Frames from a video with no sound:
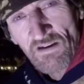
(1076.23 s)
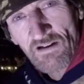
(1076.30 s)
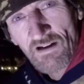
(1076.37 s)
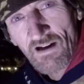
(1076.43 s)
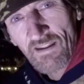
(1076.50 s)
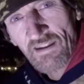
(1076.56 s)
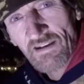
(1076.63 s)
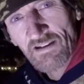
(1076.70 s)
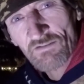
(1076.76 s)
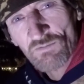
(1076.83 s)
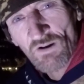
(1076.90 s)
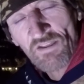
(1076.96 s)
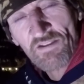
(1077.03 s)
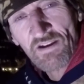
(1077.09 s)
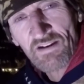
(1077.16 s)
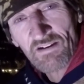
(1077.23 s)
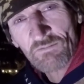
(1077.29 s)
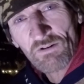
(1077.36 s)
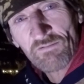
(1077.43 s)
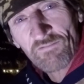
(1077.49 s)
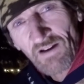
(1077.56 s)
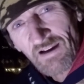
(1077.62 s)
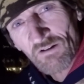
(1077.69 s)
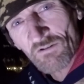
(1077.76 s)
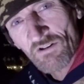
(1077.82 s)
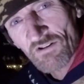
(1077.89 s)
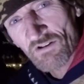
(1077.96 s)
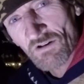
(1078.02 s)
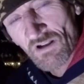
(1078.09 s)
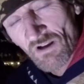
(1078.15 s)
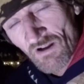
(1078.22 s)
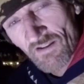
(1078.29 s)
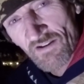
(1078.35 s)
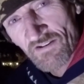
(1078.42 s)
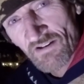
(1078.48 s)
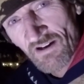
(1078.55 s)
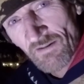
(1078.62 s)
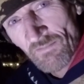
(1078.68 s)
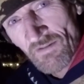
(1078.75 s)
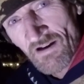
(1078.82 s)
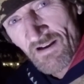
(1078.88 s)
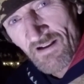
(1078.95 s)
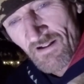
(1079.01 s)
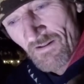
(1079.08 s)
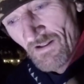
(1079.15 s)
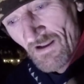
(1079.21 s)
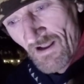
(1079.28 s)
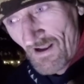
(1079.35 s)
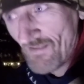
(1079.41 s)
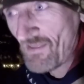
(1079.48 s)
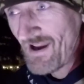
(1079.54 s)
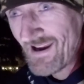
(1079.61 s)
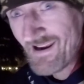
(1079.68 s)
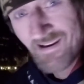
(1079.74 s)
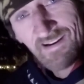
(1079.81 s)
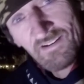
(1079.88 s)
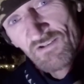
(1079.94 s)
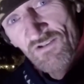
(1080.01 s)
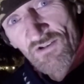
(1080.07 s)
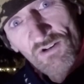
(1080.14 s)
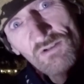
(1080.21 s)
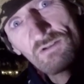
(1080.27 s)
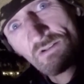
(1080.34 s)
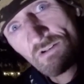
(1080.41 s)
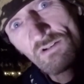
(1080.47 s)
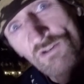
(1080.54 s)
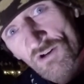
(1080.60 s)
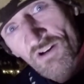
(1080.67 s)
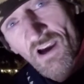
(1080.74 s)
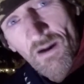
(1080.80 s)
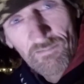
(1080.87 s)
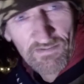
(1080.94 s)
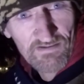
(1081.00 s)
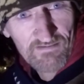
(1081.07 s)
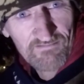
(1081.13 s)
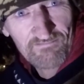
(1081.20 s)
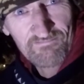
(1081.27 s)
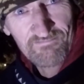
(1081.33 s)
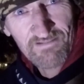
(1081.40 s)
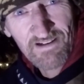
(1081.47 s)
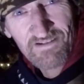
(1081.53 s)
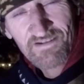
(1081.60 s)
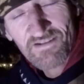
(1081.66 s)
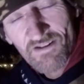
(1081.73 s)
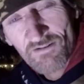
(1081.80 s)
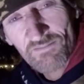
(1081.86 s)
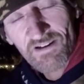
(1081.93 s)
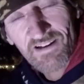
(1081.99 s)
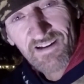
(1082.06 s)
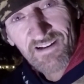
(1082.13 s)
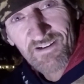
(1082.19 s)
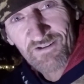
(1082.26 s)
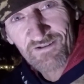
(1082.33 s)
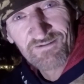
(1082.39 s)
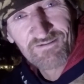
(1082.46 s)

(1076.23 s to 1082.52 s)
I think there's one thing that we fail to do a lot of the time, and that is to look up. There's so many good